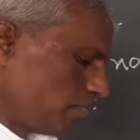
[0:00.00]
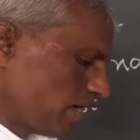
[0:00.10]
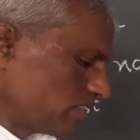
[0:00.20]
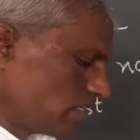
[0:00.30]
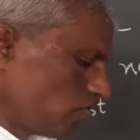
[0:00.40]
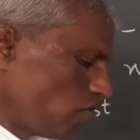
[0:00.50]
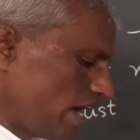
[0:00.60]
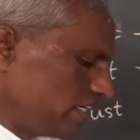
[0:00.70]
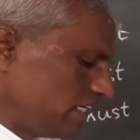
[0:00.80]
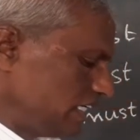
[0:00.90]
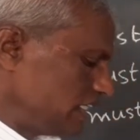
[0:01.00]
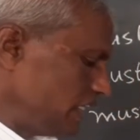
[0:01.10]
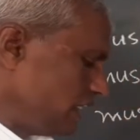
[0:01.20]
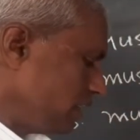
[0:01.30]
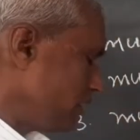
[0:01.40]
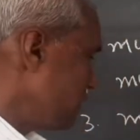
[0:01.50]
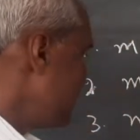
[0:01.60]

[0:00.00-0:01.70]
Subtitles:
must avoid eating